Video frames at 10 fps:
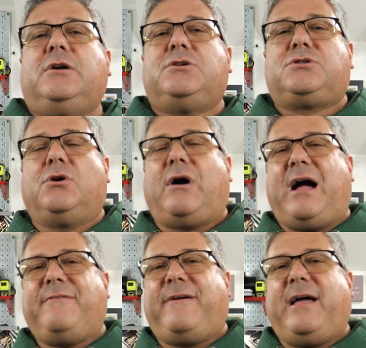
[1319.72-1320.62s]
So
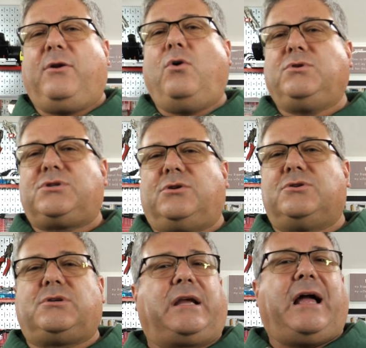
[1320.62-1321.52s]
I've had
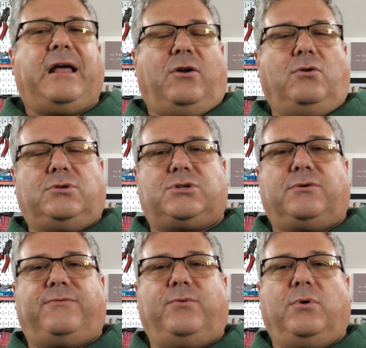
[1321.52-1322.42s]
holsters, like I had a holster
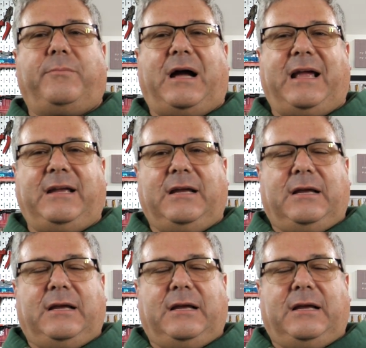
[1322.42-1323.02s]
for my